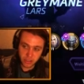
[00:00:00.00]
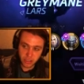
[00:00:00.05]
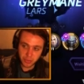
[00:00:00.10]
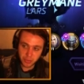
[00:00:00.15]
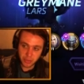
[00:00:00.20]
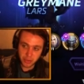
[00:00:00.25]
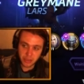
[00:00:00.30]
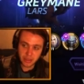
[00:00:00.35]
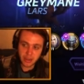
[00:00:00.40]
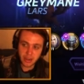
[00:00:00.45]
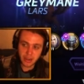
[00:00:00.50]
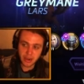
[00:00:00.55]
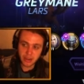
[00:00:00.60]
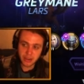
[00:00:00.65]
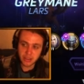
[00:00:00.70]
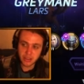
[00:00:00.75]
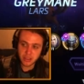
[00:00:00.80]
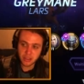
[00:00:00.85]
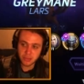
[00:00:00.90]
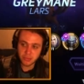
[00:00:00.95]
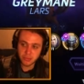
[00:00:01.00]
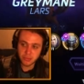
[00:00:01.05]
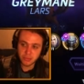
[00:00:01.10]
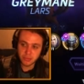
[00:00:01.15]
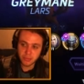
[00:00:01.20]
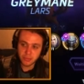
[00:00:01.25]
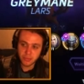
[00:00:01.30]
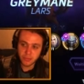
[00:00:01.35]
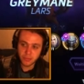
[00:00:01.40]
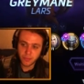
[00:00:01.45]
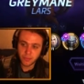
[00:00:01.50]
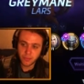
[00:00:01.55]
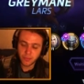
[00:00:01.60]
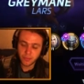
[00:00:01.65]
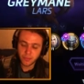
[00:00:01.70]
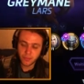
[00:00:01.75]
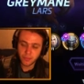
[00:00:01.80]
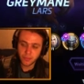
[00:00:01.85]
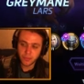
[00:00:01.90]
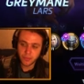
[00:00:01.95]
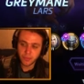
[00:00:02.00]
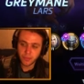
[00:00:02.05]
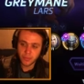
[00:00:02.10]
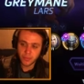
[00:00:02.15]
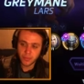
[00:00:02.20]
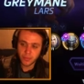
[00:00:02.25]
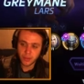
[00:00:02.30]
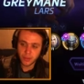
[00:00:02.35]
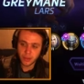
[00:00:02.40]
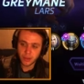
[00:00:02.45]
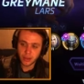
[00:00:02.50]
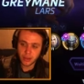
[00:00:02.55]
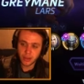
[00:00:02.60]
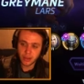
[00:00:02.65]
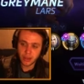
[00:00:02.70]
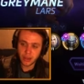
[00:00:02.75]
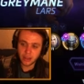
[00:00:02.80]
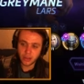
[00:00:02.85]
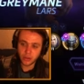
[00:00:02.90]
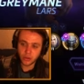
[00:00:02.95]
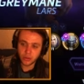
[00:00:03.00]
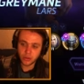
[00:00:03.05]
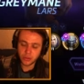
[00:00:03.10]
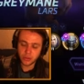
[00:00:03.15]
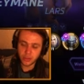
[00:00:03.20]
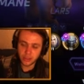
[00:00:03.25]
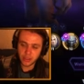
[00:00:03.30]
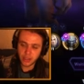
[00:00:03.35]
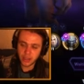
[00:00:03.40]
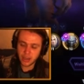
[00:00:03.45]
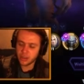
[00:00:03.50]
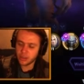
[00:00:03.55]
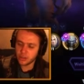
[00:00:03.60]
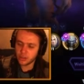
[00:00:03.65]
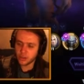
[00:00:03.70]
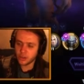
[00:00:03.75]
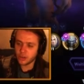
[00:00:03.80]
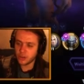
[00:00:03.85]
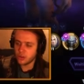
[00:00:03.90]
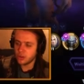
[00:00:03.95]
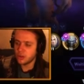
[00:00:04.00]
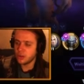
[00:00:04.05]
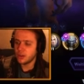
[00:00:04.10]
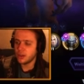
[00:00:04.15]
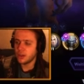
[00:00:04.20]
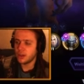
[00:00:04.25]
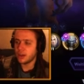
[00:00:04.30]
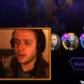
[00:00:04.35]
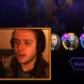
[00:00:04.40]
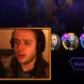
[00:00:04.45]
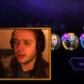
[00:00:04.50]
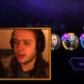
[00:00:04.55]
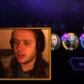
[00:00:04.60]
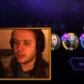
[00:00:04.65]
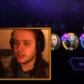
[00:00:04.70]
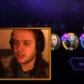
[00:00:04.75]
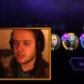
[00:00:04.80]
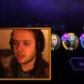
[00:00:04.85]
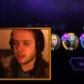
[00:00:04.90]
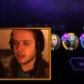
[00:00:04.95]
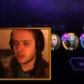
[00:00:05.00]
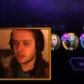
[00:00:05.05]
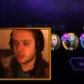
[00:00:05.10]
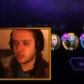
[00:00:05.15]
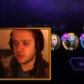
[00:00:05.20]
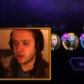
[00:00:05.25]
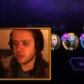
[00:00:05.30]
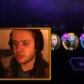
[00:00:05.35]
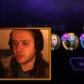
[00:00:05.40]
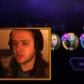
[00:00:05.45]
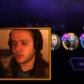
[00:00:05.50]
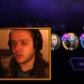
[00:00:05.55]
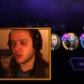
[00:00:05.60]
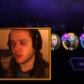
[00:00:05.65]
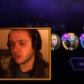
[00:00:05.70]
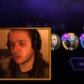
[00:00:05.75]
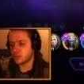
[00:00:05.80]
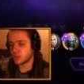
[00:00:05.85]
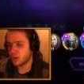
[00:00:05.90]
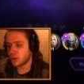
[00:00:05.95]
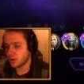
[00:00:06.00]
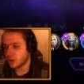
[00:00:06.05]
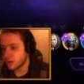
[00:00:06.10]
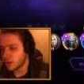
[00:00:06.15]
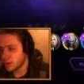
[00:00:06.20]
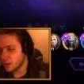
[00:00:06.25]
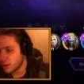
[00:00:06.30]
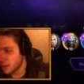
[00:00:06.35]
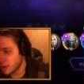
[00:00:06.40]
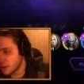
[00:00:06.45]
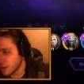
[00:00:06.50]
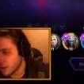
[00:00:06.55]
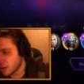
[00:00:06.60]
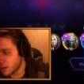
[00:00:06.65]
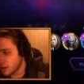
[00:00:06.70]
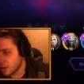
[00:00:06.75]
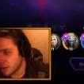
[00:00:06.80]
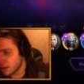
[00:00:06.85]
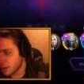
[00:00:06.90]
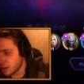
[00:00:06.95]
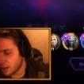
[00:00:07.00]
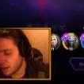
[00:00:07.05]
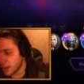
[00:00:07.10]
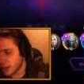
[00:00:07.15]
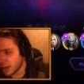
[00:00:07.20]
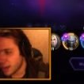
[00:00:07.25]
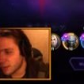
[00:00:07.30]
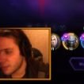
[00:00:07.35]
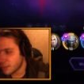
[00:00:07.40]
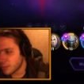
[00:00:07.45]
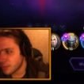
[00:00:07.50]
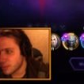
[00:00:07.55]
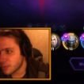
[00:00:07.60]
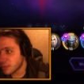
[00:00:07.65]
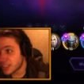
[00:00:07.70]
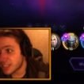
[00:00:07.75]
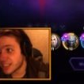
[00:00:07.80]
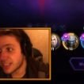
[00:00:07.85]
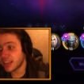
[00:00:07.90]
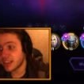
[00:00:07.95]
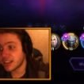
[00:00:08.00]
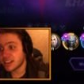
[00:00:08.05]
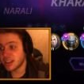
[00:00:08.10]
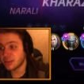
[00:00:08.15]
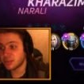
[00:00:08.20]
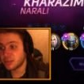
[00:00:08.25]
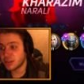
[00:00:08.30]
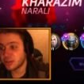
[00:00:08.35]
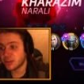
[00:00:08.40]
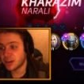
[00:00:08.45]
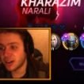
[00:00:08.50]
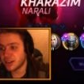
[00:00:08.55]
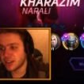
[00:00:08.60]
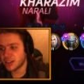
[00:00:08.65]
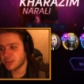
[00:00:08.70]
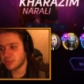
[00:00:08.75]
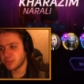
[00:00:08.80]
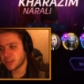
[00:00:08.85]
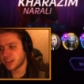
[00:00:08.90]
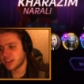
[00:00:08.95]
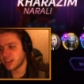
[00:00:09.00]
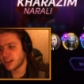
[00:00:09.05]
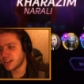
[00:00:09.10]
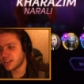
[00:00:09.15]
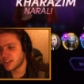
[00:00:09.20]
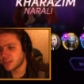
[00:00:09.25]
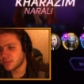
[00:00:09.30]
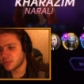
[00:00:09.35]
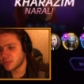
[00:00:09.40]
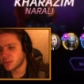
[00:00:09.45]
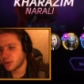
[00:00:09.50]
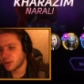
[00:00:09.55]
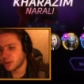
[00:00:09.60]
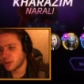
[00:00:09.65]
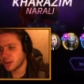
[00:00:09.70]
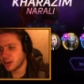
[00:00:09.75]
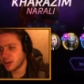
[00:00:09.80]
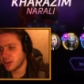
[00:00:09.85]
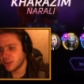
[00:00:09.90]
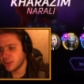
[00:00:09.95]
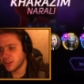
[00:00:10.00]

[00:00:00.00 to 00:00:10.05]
DPS Karazim. And I go to run. Ah, no. Uh, let's see how the draft is going to go. Yeah, I'm saying something to uh, but Karazim is going down.